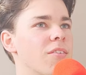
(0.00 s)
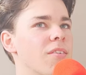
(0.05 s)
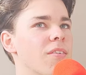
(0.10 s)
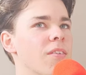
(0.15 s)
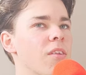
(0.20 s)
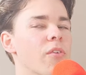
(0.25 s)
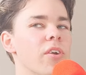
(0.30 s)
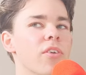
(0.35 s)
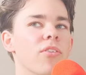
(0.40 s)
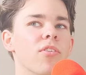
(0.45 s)

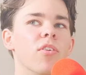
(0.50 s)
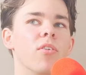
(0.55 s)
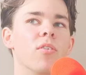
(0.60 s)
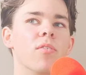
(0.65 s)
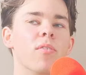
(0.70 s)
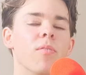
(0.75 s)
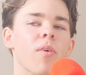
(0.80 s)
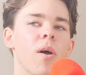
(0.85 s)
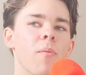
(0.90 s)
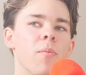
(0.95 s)
the
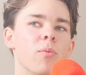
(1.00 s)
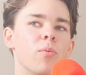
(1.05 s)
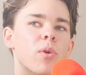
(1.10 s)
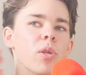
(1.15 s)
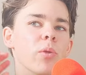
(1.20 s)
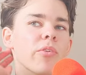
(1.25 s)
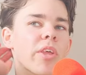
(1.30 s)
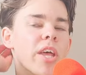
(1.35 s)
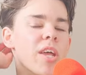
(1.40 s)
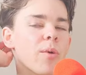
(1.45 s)
reason, I mean, when you
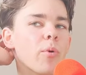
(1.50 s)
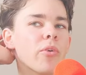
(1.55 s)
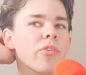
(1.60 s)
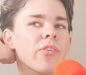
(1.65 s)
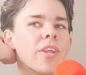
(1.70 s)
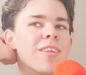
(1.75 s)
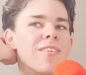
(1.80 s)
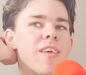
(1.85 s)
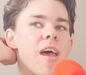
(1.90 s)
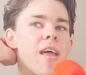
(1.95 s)
say it wasn't
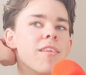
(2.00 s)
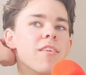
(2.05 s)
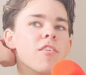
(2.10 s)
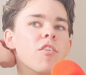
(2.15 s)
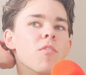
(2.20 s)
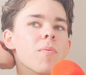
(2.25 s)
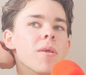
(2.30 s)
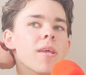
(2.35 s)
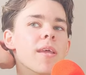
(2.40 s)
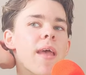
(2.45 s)
intended
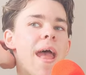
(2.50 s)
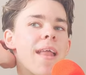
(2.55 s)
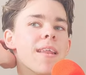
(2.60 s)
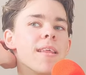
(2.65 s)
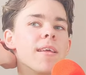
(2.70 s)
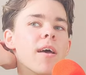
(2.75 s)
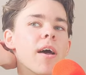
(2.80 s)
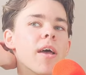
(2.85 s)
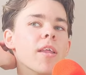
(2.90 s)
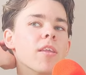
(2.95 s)
to be any
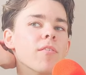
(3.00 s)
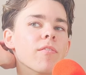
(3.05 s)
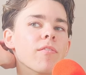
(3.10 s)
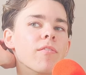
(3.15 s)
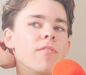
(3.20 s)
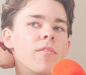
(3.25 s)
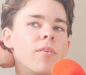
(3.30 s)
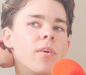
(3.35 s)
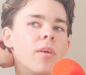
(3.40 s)
kind of